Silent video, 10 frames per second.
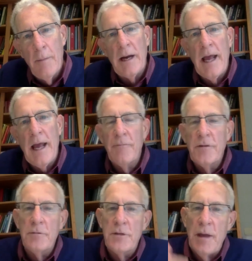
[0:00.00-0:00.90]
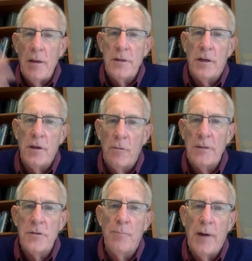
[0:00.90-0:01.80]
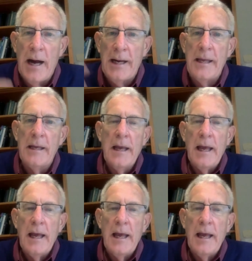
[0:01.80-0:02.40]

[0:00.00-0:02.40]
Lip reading: but after to correct your body